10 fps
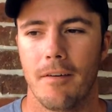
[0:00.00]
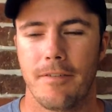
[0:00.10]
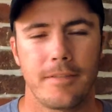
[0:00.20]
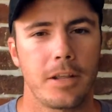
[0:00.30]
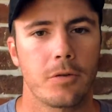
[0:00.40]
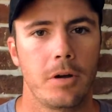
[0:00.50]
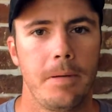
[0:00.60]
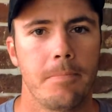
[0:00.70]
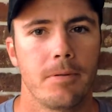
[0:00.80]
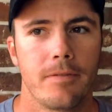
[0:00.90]
53
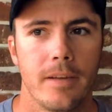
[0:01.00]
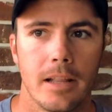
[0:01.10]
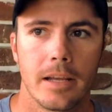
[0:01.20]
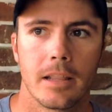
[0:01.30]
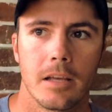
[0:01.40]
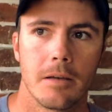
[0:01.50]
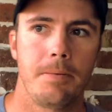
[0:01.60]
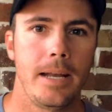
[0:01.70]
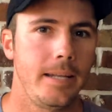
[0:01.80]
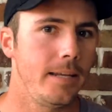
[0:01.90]
people failing the
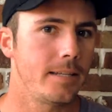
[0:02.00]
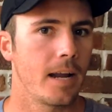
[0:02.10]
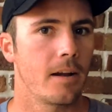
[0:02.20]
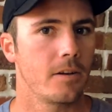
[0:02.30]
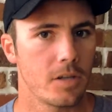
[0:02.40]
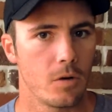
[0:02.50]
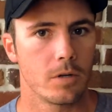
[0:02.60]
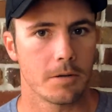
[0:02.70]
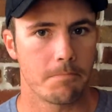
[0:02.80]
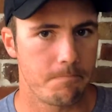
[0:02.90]
PT standards though
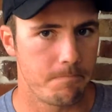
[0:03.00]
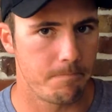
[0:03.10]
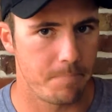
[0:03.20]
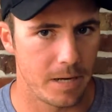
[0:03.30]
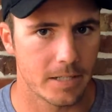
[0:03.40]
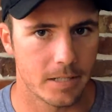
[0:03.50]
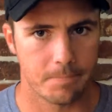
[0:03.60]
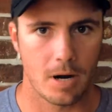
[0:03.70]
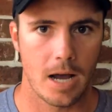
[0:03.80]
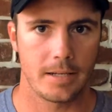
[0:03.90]
was a big
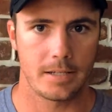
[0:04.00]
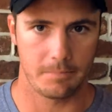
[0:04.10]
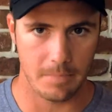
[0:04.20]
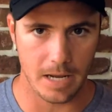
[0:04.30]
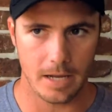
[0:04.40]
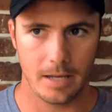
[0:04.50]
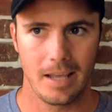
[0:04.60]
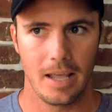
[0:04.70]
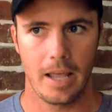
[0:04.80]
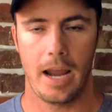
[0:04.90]
surprise to me
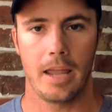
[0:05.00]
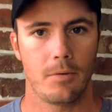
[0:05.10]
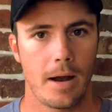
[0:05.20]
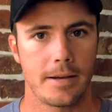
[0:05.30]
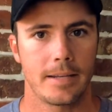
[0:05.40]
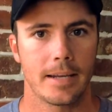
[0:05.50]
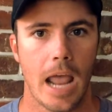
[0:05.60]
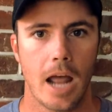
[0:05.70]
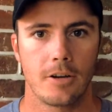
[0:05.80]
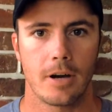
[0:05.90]
and the rest of the
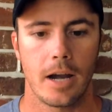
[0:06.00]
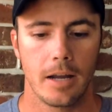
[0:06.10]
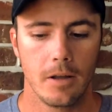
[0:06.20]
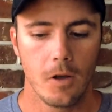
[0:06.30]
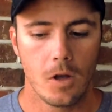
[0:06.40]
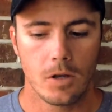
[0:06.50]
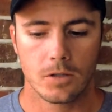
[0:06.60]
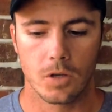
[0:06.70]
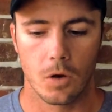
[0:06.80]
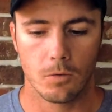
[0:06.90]
cadre.
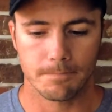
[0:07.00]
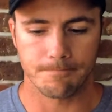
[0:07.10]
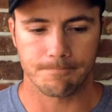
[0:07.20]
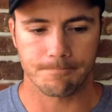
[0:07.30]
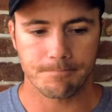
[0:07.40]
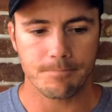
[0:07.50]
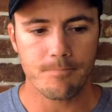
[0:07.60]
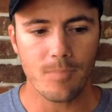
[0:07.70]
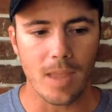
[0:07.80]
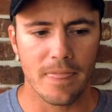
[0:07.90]
So
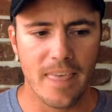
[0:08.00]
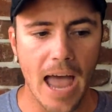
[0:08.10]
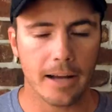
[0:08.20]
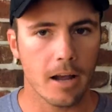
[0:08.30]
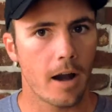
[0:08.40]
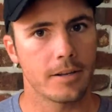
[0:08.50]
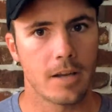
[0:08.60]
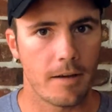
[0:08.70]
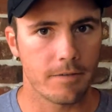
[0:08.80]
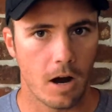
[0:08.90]
that caught us
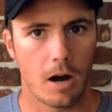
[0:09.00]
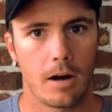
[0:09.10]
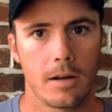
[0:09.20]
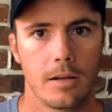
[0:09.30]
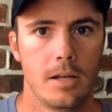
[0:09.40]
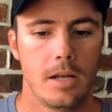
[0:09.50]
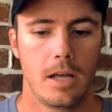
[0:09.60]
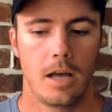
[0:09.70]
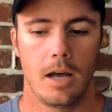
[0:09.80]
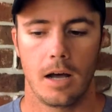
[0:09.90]
off guard.
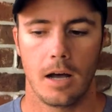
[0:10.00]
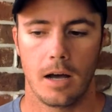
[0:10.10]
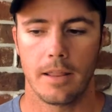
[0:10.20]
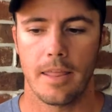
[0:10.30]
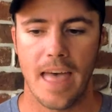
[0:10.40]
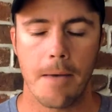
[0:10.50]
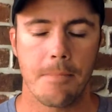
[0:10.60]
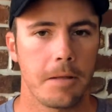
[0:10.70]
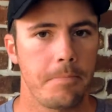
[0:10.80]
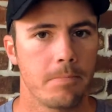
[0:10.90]
Uh, that that
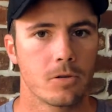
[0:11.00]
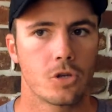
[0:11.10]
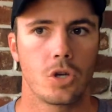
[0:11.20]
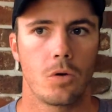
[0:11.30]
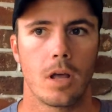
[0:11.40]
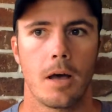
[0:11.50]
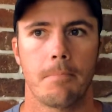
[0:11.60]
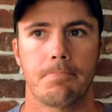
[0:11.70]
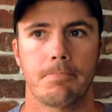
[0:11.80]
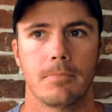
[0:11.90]
many people showed up,
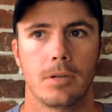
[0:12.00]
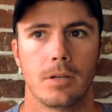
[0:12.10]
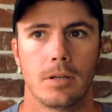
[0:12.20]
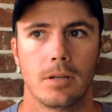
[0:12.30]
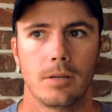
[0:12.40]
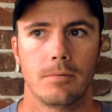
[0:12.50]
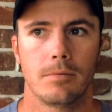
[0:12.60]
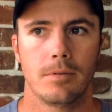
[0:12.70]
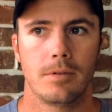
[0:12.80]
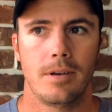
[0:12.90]

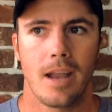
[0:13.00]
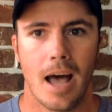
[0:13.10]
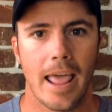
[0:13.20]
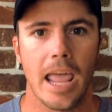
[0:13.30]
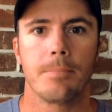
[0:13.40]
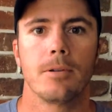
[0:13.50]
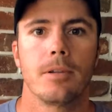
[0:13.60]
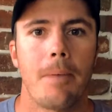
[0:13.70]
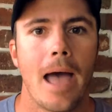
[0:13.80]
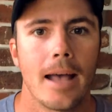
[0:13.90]
not able to
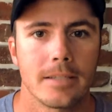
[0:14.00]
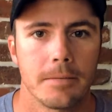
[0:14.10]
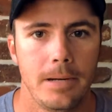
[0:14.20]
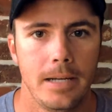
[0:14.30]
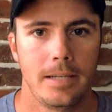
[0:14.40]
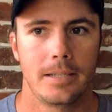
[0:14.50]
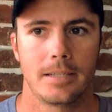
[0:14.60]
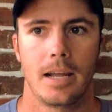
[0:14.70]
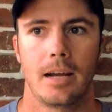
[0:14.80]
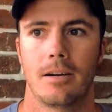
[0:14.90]
pass the PT
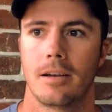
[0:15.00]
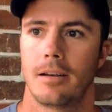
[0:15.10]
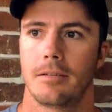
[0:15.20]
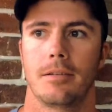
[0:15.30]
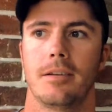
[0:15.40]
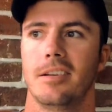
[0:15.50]
standard, and